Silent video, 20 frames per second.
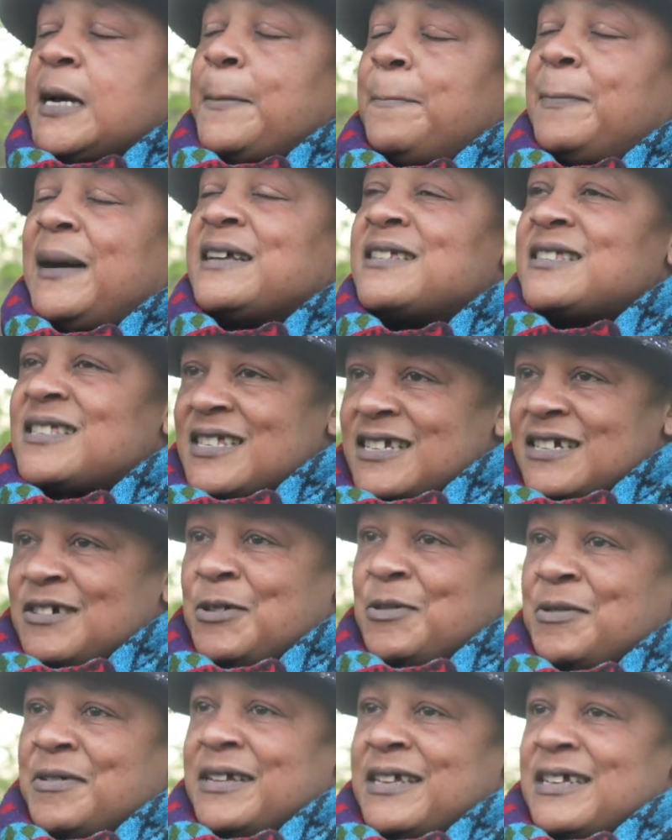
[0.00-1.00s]
But
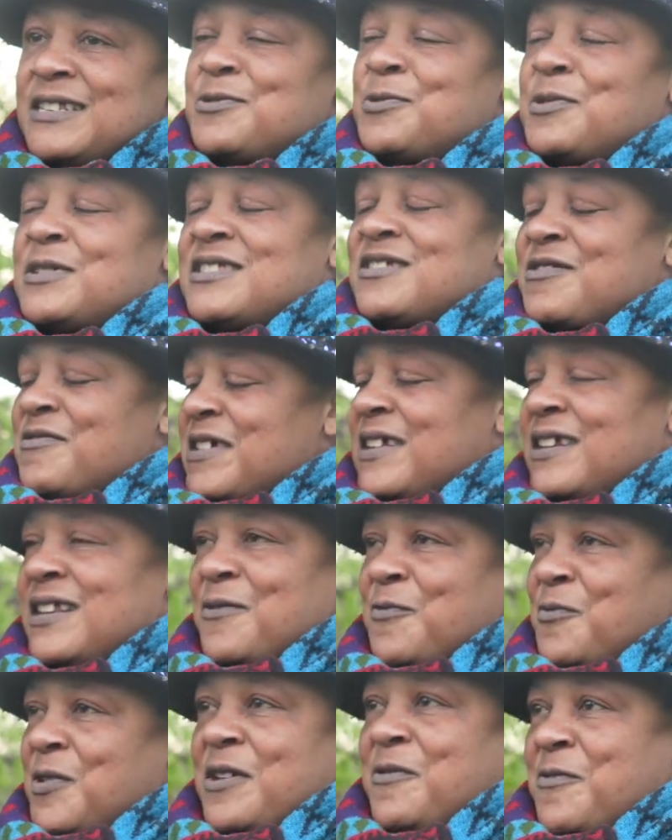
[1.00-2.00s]
still, it was
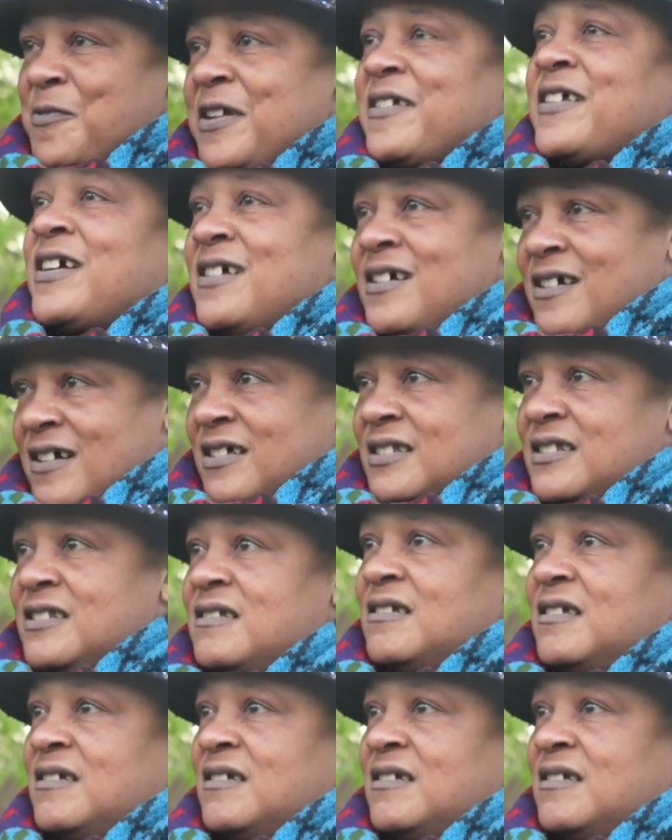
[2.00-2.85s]
really very, very hard